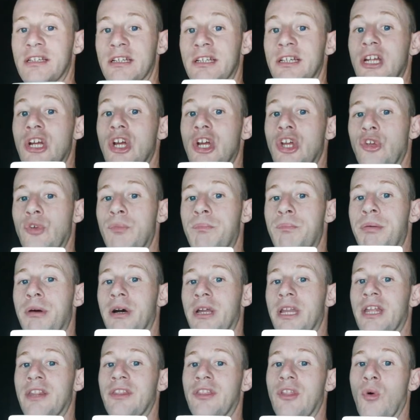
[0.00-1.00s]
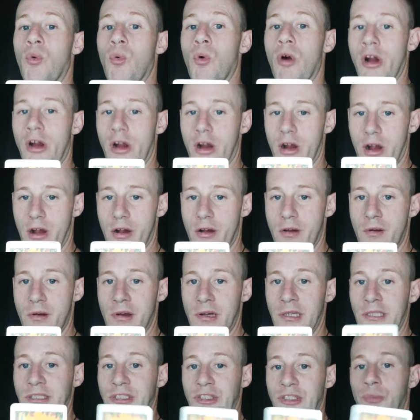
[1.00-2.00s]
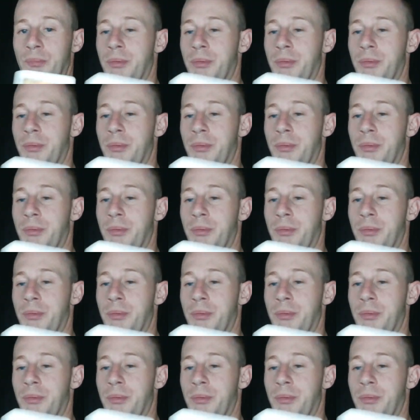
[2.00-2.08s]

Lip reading: it. You put in the work. You